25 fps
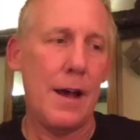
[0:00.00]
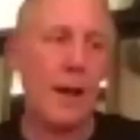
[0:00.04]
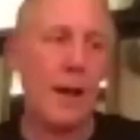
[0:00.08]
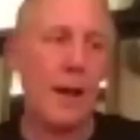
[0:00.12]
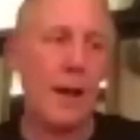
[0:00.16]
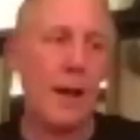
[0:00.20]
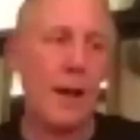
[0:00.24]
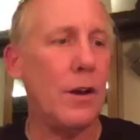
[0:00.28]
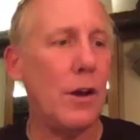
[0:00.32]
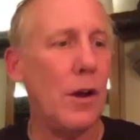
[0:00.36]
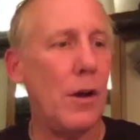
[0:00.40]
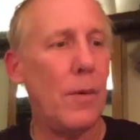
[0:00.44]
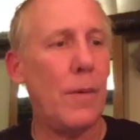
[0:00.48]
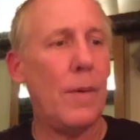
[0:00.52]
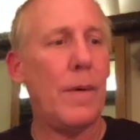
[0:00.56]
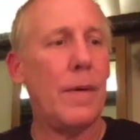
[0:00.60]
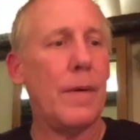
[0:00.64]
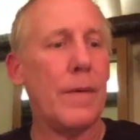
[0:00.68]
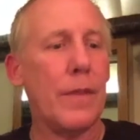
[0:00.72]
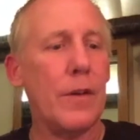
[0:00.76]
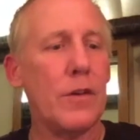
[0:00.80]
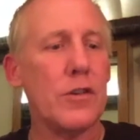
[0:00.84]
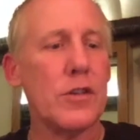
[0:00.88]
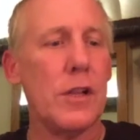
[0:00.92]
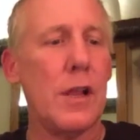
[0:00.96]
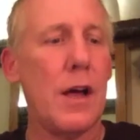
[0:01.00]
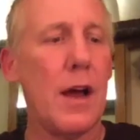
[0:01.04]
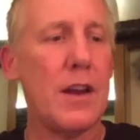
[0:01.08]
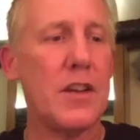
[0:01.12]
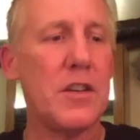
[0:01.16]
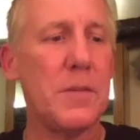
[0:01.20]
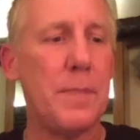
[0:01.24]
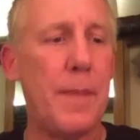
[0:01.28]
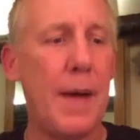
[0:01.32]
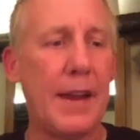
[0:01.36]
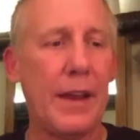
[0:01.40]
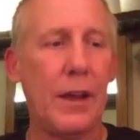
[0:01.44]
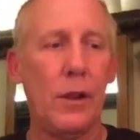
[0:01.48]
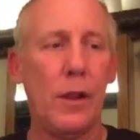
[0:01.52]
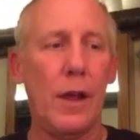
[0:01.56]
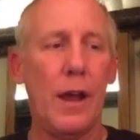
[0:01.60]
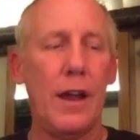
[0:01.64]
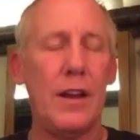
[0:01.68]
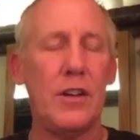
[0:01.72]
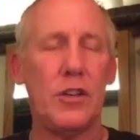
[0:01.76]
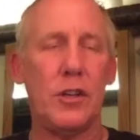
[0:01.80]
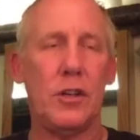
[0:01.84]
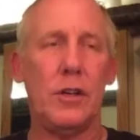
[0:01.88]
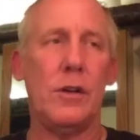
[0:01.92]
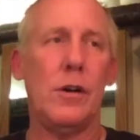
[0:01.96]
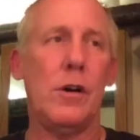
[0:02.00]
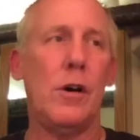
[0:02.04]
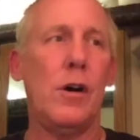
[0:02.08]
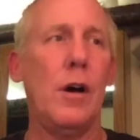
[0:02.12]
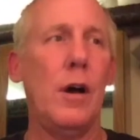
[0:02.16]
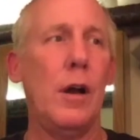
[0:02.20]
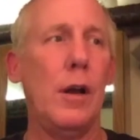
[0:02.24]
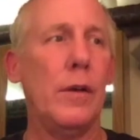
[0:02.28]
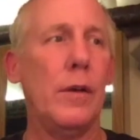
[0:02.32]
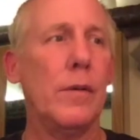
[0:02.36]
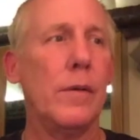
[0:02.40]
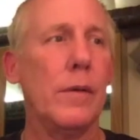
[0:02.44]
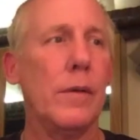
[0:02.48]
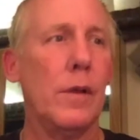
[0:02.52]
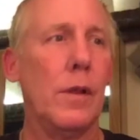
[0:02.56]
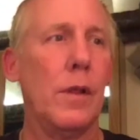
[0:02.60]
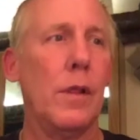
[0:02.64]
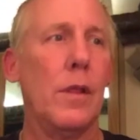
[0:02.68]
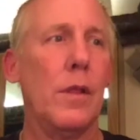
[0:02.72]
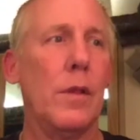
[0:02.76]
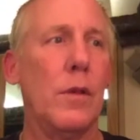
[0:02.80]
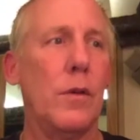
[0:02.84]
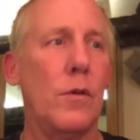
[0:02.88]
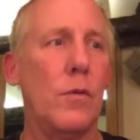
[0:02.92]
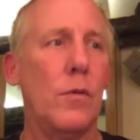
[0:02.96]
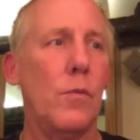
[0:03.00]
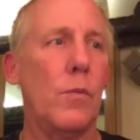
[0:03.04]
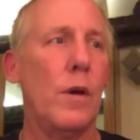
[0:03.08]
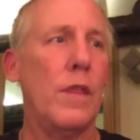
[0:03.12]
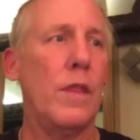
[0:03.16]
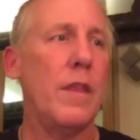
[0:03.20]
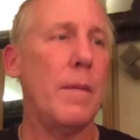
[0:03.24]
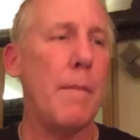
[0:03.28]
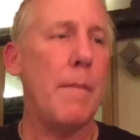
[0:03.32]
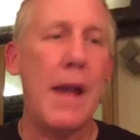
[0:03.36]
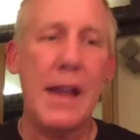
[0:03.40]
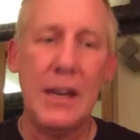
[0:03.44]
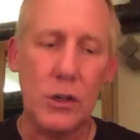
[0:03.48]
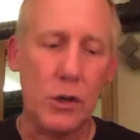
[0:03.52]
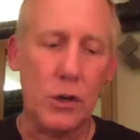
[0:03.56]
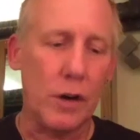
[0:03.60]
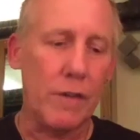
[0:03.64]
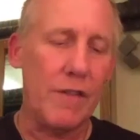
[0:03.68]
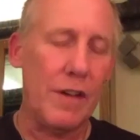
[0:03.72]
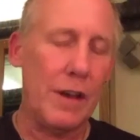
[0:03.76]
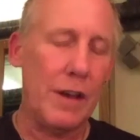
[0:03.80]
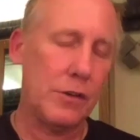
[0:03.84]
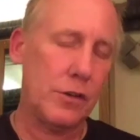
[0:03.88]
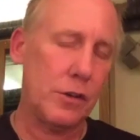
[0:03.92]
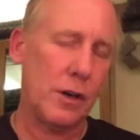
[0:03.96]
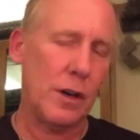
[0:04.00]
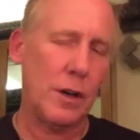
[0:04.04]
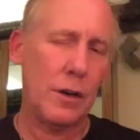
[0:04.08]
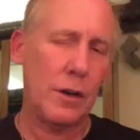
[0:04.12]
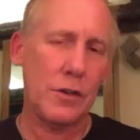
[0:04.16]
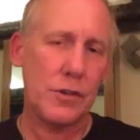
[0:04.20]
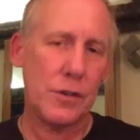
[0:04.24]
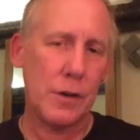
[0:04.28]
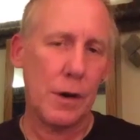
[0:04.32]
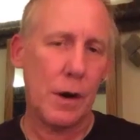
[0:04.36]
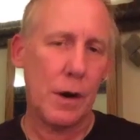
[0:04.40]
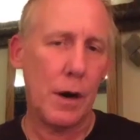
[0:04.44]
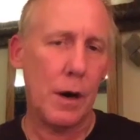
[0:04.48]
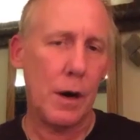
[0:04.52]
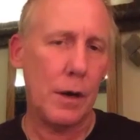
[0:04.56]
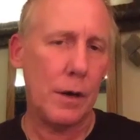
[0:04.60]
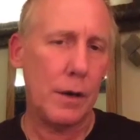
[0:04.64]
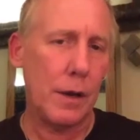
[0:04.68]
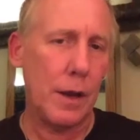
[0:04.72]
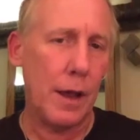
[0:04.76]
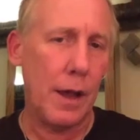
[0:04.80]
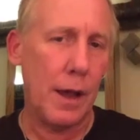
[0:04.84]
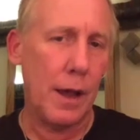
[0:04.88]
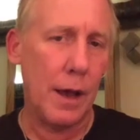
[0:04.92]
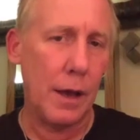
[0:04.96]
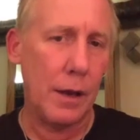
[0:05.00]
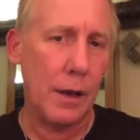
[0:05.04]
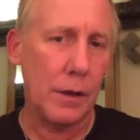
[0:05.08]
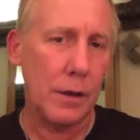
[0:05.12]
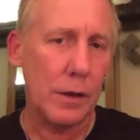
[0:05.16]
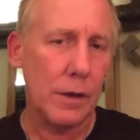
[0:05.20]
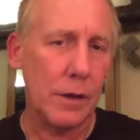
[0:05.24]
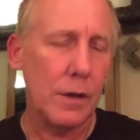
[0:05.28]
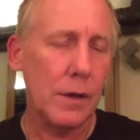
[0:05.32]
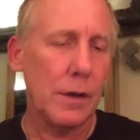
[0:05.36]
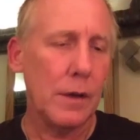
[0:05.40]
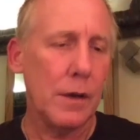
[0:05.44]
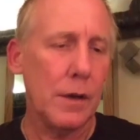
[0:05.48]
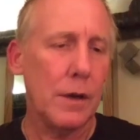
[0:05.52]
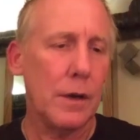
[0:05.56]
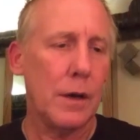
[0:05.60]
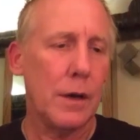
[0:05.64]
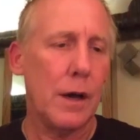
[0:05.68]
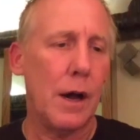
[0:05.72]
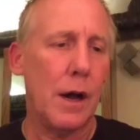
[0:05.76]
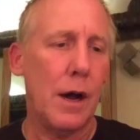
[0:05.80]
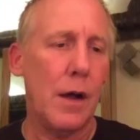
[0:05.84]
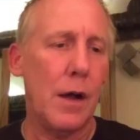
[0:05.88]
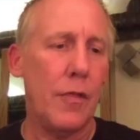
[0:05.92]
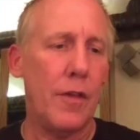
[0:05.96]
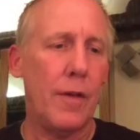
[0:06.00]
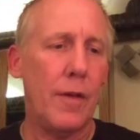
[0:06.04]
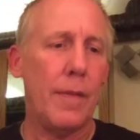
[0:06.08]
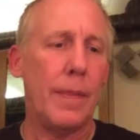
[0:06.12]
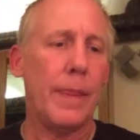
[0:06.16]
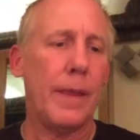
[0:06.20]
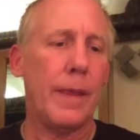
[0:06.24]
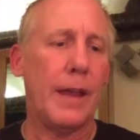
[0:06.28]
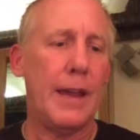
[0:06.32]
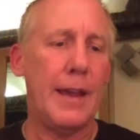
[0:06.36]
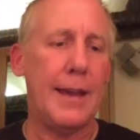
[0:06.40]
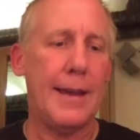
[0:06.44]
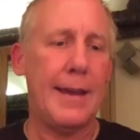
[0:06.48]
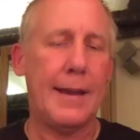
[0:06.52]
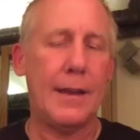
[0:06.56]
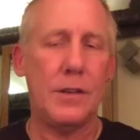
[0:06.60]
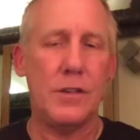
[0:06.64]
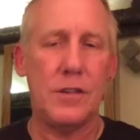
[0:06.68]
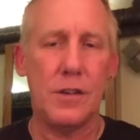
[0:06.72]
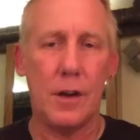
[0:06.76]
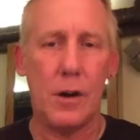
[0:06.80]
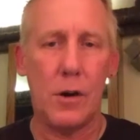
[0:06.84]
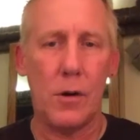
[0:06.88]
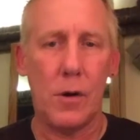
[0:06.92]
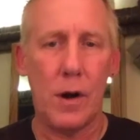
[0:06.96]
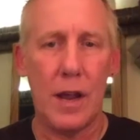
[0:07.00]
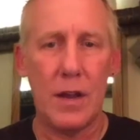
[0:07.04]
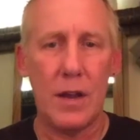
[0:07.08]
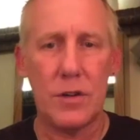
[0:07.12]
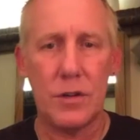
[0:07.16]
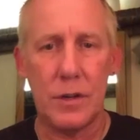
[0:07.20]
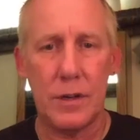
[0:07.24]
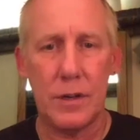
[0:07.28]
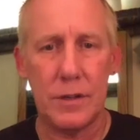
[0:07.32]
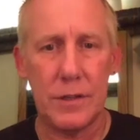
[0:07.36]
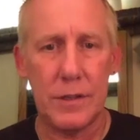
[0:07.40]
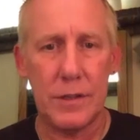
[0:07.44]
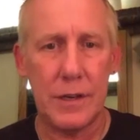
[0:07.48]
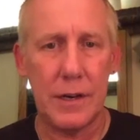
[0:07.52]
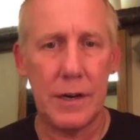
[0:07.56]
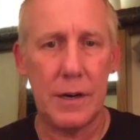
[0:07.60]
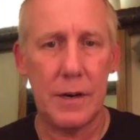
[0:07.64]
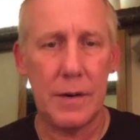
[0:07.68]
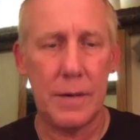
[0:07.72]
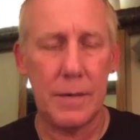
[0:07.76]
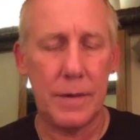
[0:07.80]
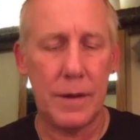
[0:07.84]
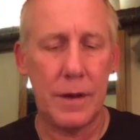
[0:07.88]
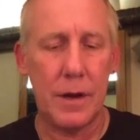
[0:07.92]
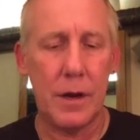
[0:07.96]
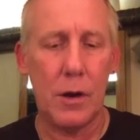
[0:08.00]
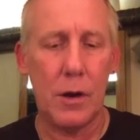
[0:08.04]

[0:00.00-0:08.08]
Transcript: Yeah, there's a lot of speculation on when the major events are going to start, and the key consideration is